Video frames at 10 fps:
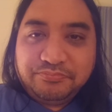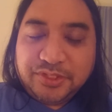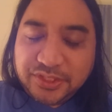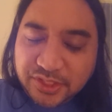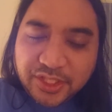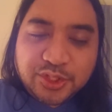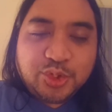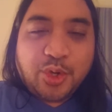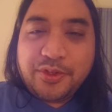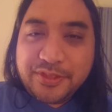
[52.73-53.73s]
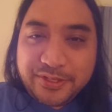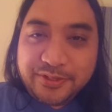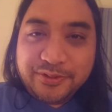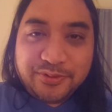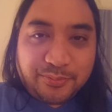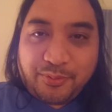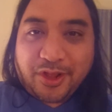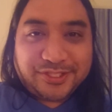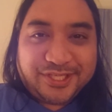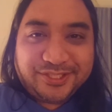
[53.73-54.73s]
just enjoy the, the
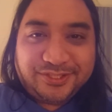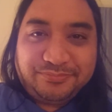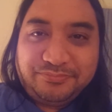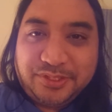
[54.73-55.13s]
process.